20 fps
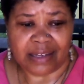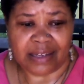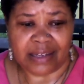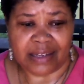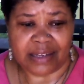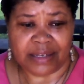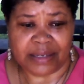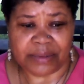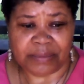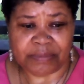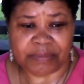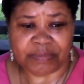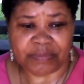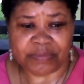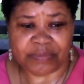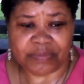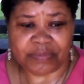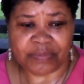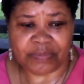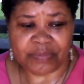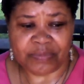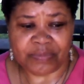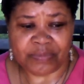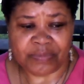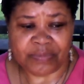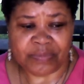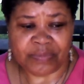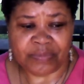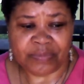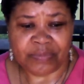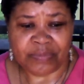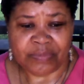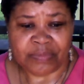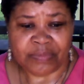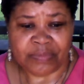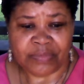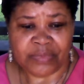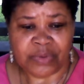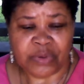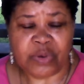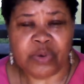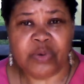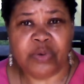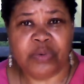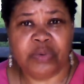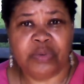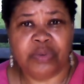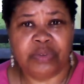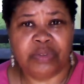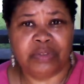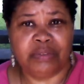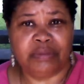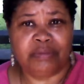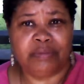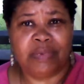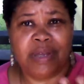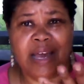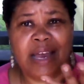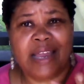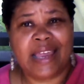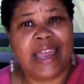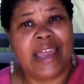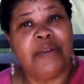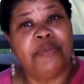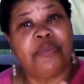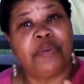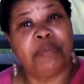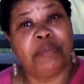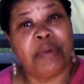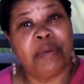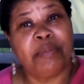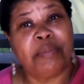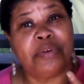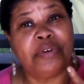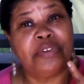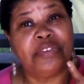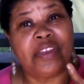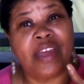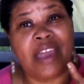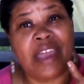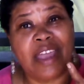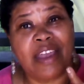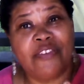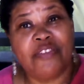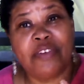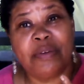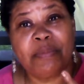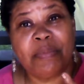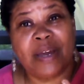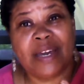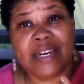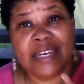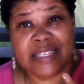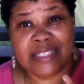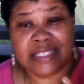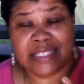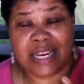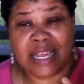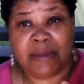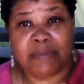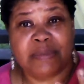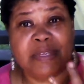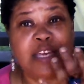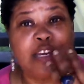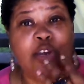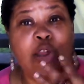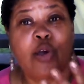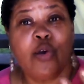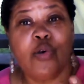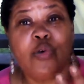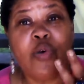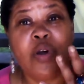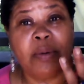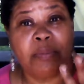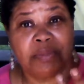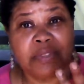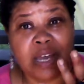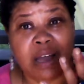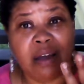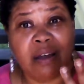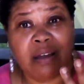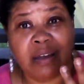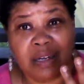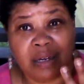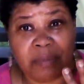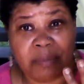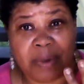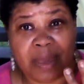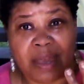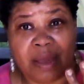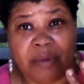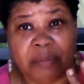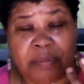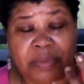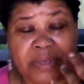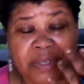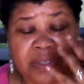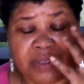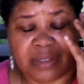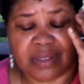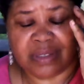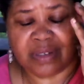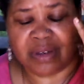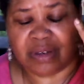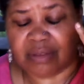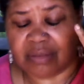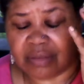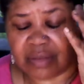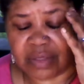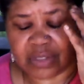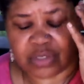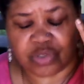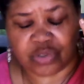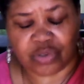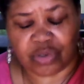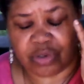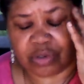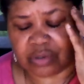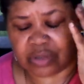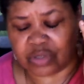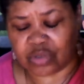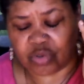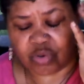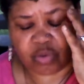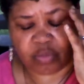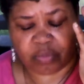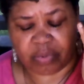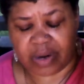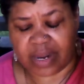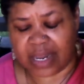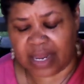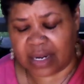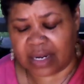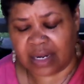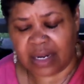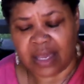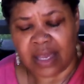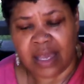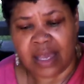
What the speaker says: Um, who I can't remember everybody's names. I know who I'm talking about, but you know the stroke brain.